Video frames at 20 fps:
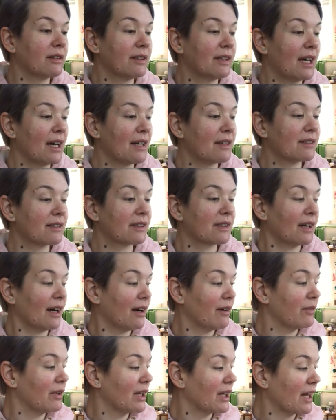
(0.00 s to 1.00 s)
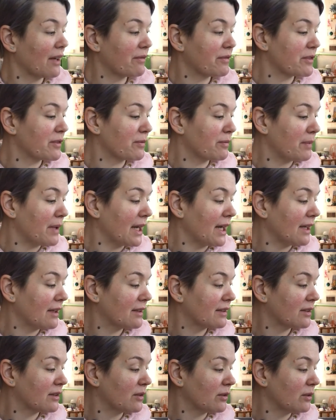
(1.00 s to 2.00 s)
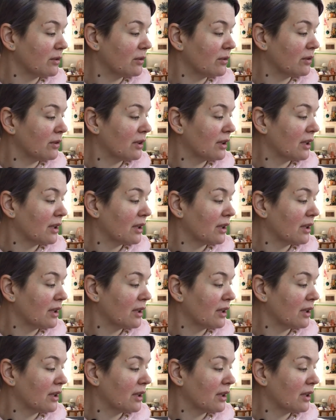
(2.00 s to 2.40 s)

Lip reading: desk, I will have space to